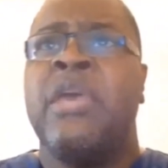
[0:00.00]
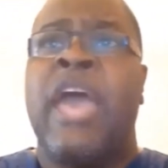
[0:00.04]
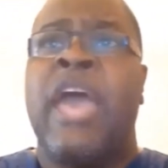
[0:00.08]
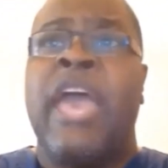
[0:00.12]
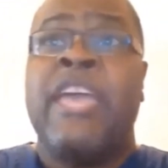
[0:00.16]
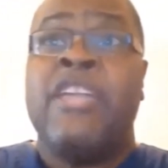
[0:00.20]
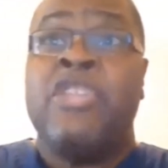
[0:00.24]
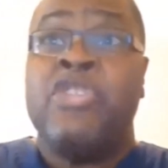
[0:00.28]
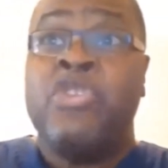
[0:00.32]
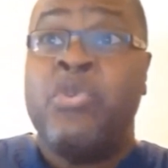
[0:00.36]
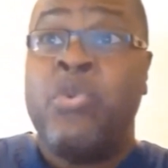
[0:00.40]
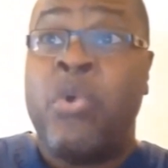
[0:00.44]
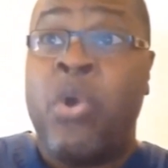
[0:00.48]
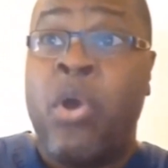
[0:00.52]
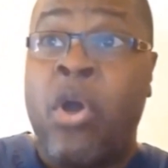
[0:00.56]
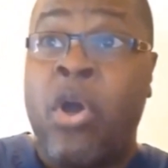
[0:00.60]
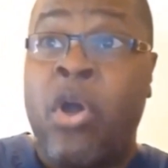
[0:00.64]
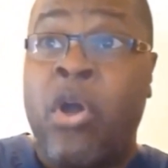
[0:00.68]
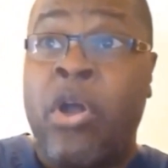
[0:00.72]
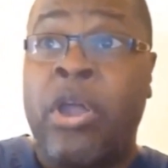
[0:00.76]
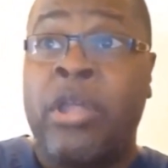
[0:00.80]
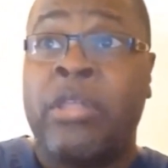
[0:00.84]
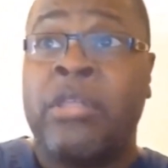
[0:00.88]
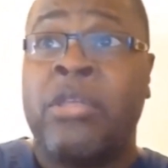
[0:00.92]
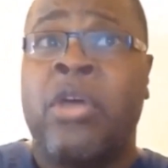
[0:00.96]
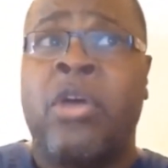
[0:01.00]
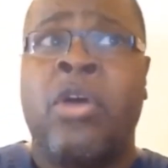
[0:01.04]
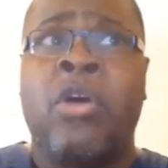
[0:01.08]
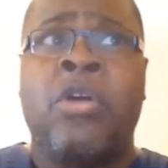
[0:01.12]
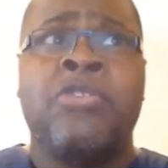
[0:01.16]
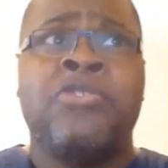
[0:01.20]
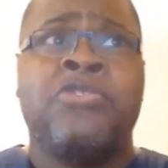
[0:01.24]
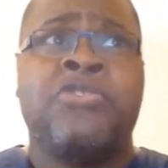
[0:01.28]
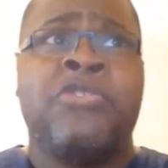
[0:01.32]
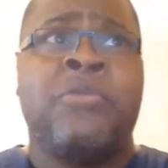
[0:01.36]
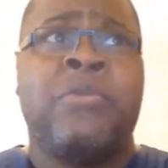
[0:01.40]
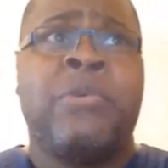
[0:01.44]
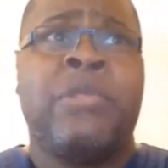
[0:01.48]
A new heart
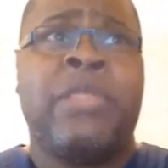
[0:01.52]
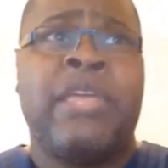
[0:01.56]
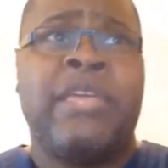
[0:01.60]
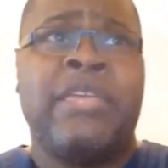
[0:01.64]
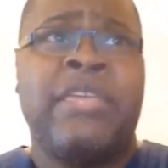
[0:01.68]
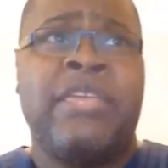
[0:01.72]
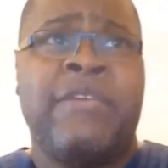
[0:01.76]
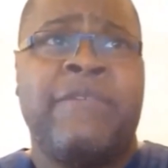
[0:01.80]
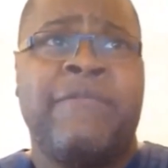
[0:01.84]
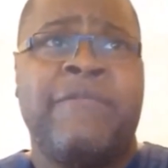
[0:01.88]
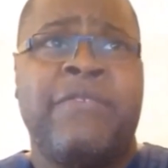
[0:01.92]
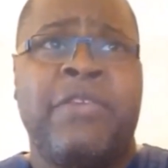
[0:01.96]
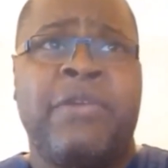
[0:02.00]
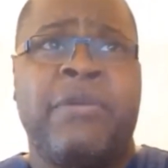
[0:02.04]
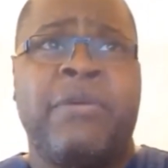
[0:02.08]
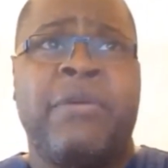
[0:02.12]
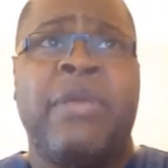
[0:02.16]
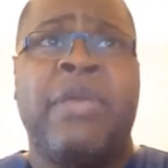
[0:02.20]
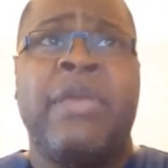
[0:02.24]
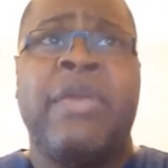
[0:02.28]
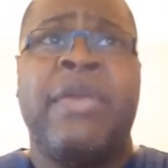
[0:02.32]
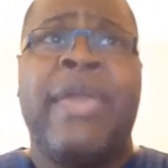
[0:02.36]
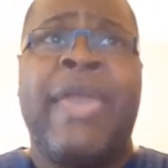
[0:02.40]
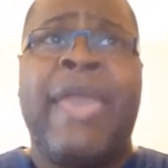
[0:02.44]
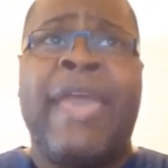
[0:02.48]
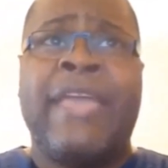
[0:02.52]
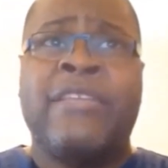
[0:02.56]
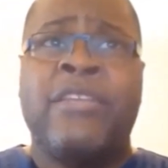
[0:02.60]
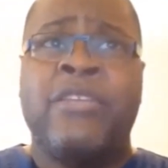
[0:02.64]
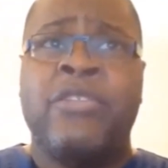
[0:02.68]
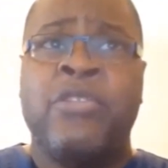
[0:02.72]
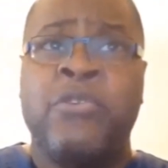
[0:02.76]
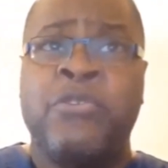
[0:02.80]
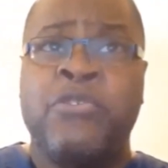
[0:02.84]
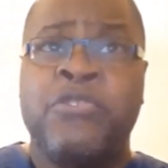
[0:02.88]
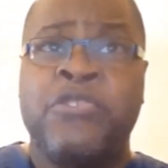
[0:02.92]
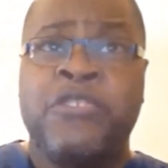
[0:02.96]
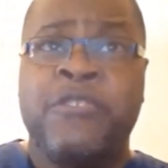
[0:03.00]
also will I give you, and a
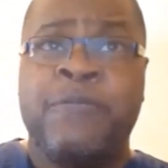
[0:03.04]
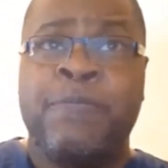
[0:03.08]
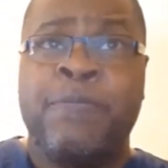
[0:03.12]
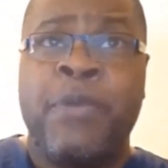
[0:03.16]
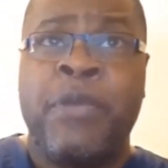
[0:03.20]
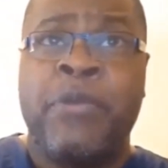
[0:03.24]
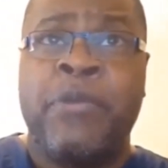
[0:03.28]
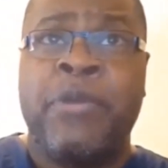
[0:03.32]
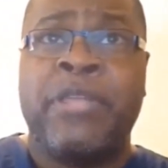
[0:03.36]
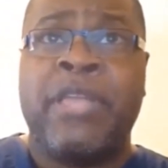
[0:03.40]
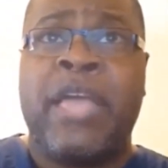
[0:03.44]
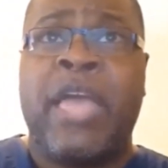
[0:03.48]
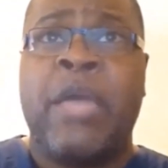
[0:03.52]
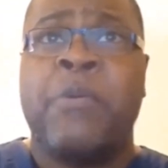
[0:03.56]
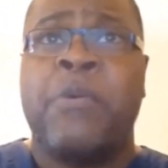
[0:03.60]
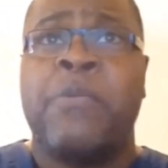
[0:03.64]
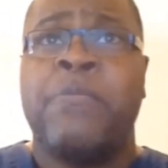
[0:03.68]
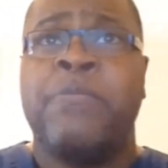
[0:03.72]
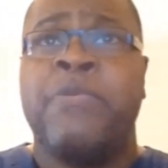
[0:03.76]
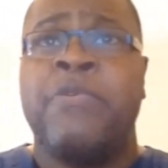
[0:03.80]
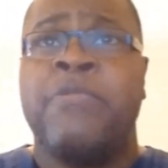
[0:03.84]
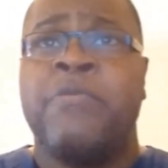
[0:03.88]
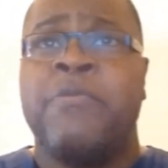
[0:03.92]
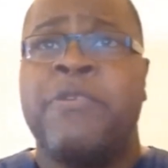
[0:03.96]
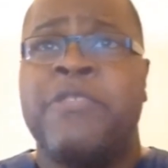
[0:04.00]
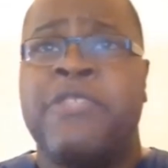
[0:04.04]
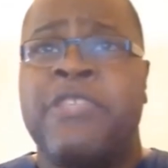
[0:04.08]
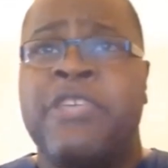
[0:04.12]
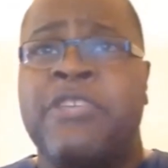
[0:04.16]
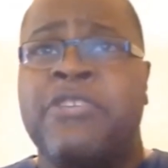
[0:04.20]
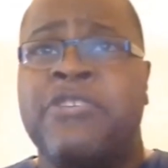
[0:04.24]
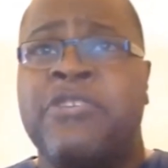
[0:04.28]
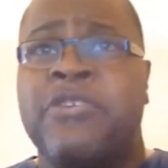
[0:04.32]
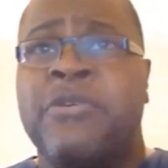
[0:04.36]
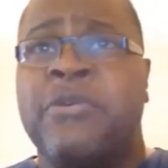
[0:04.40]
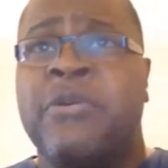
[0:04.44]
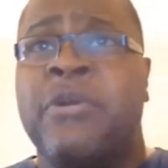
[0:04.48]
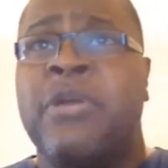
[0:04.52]
new spirit I will put
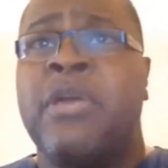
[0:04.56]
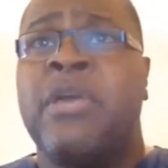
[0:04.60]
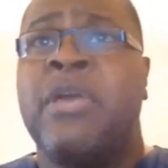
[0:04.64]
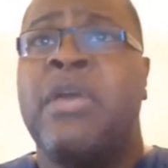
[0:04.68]
within you.